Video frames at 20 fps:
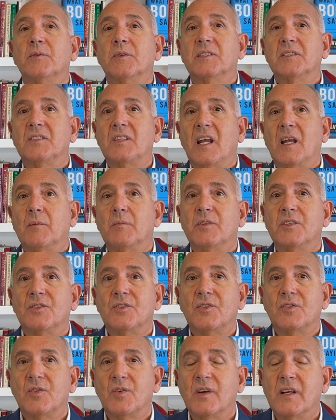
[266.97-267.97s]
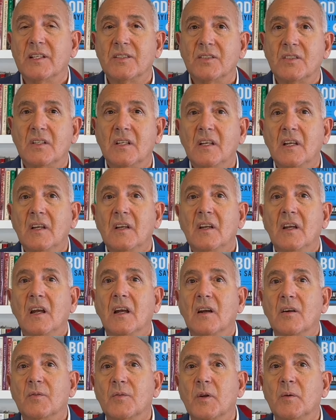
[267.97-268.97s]
establish trust,
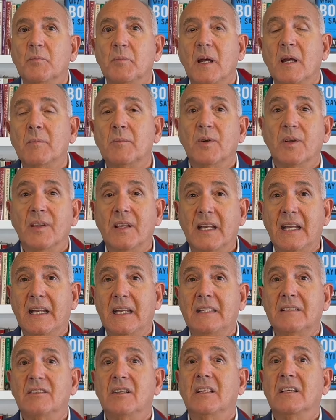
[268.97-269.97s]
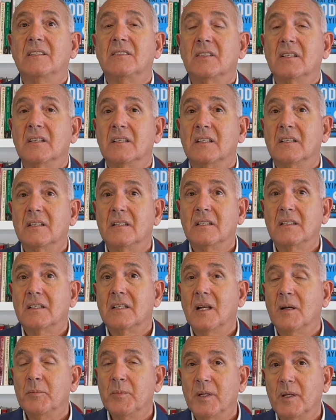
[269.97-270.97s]
uh, remember that it's a, an
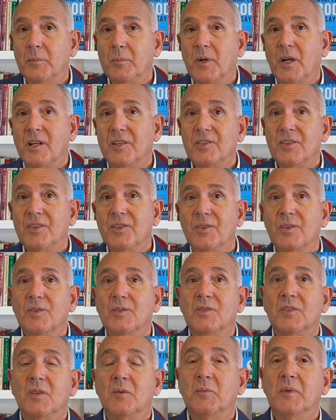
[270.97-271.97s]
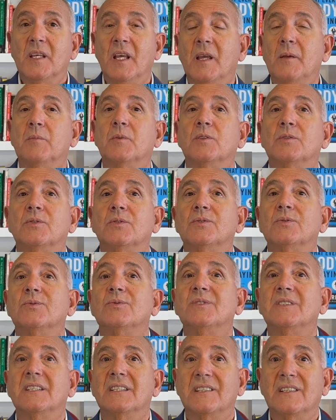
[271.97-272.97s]
incumbent upon you to be able to
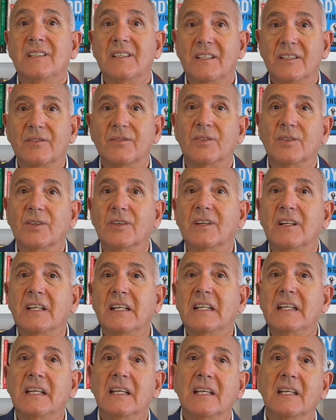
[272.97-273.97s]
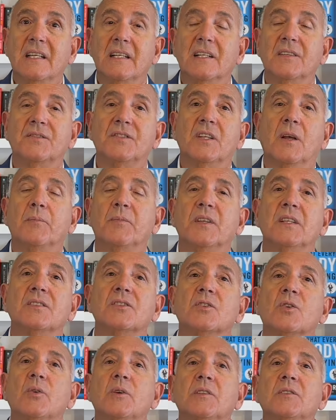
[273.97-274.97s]
deliver. And if
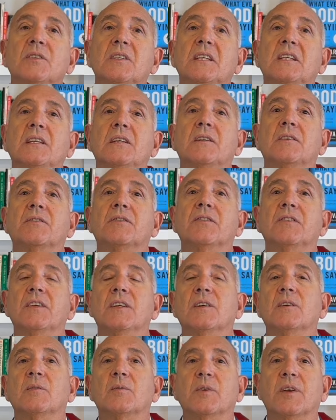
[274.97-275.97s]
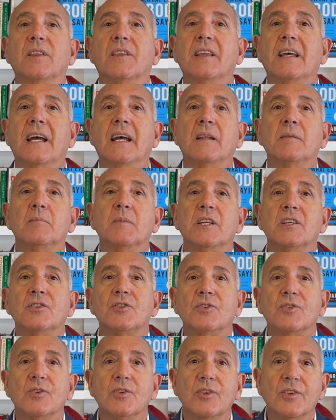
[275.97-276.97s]
something's going to interfere with that, make
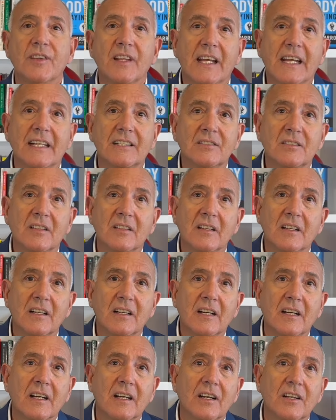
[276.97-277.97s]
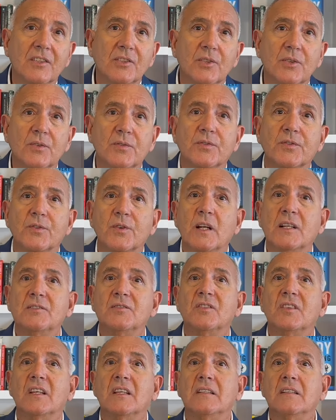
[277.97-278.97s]
sure that uh, you
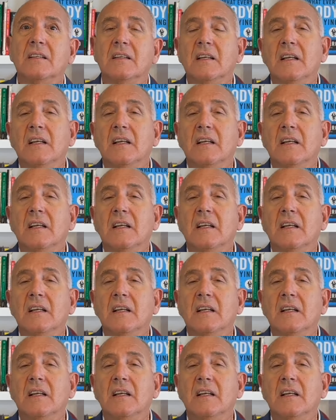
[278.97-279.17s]
front it.